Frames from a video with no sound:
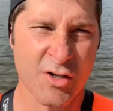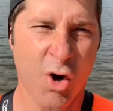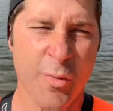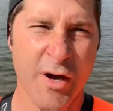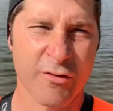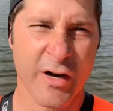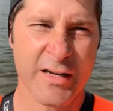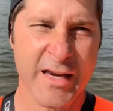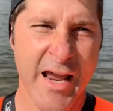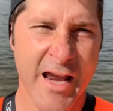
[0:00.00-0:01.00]
hope you have a
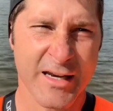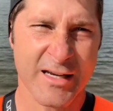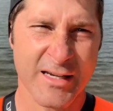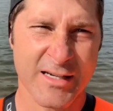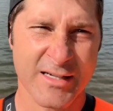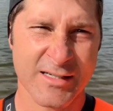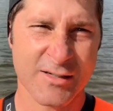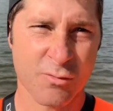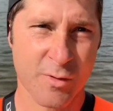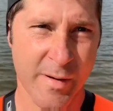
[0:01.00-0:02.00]
great day, and
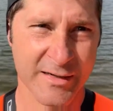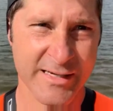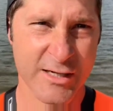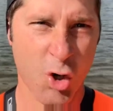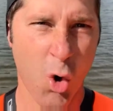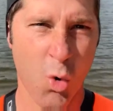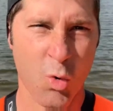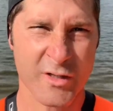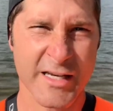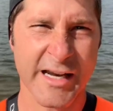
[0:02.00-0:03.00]
we're about to get
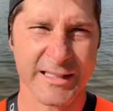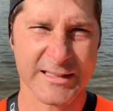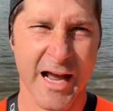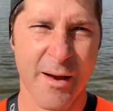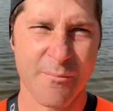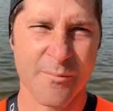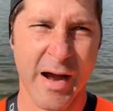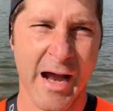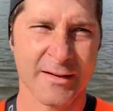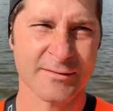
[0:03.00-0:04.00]
cold. See you next time. Bye.